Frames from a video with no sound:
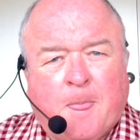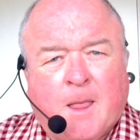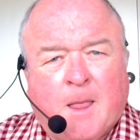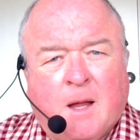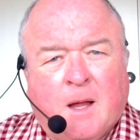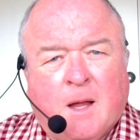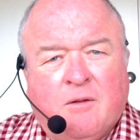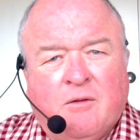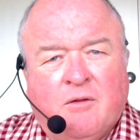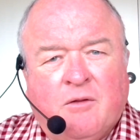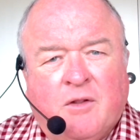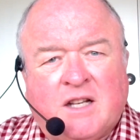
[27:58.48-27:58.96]

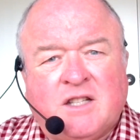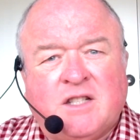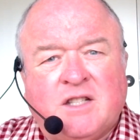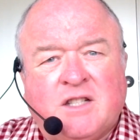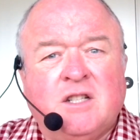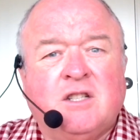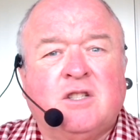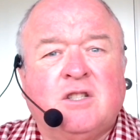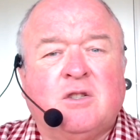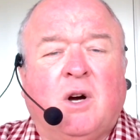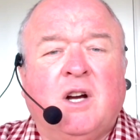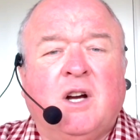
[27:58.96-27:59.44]
That
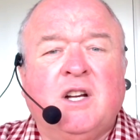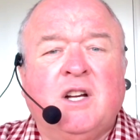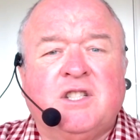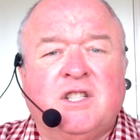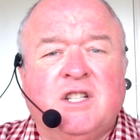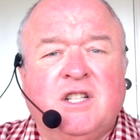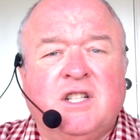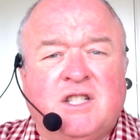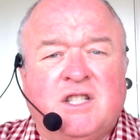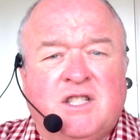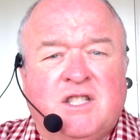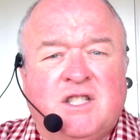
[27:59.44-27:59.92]
situation
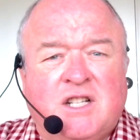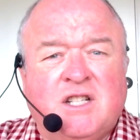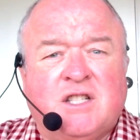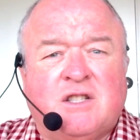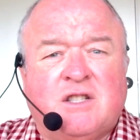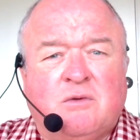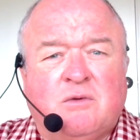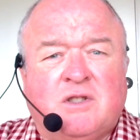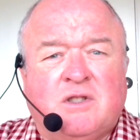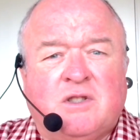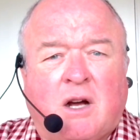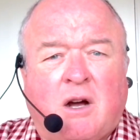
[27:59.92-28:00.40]
exists
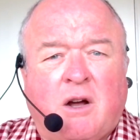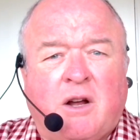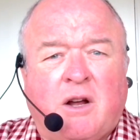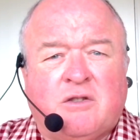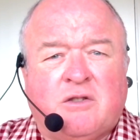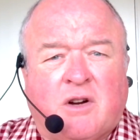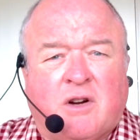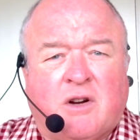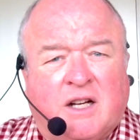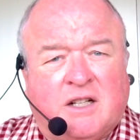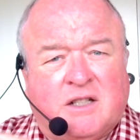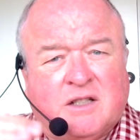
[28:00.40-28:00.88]
with towing
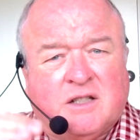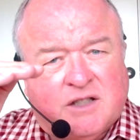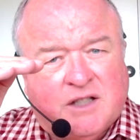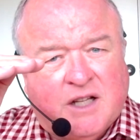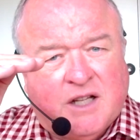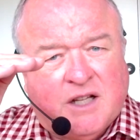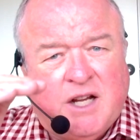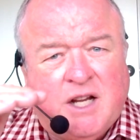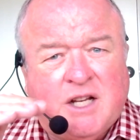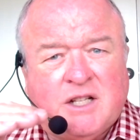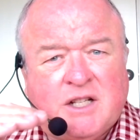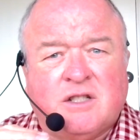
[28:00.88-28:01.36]
tractors. The
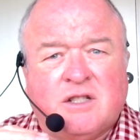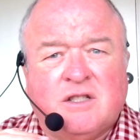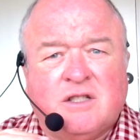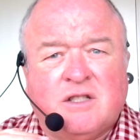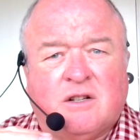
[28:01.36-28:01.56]
hitches are